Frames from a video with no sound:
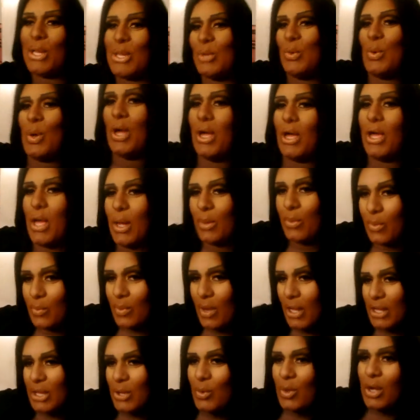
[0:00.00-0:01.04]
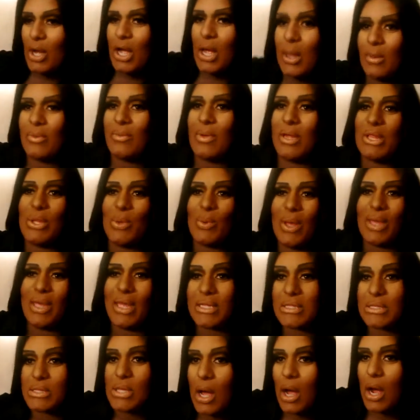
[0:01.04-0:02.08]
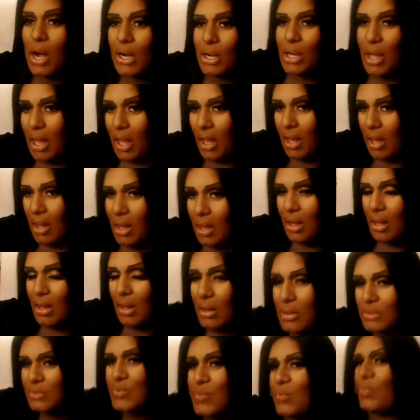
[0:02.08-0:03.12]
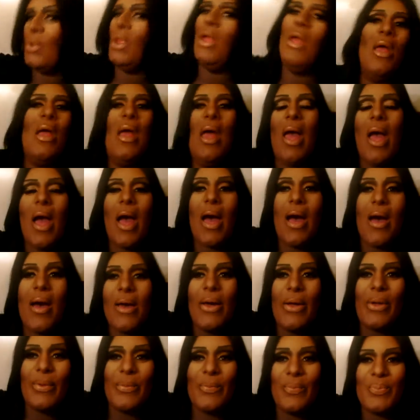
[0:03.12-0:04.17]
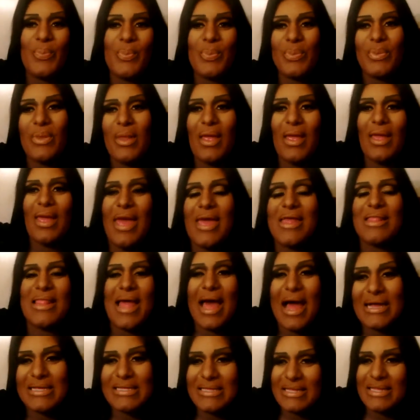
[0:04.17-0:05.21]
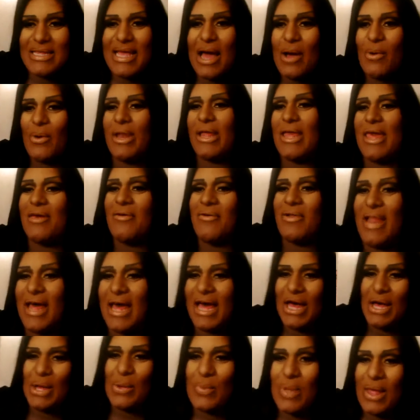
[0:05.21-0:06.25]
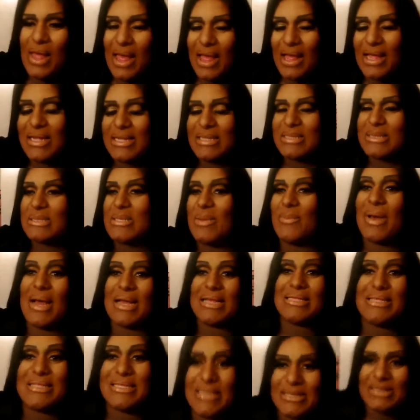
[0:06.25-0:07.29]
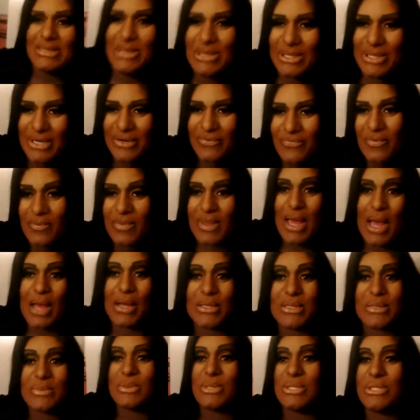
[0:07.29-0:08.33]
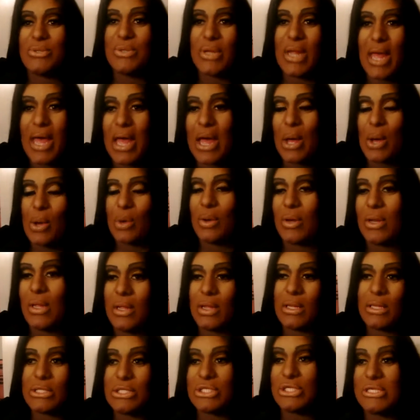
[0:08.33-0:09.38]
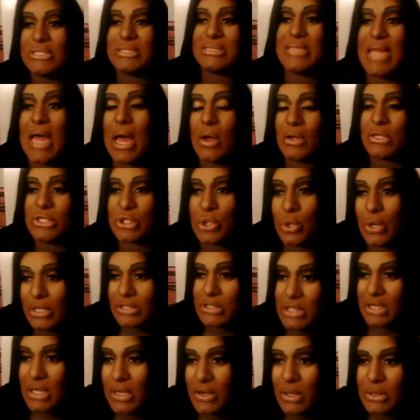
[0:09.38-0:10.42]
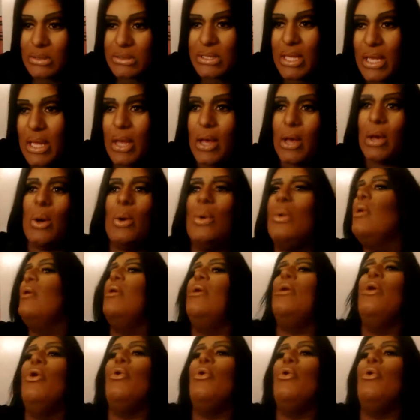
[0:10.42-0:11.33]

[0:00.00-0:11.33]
out the way, move out the way, move out the way. It's Cartier. And lastly, I want to give love to my sister from the House of Two Down. She's now in Georgia until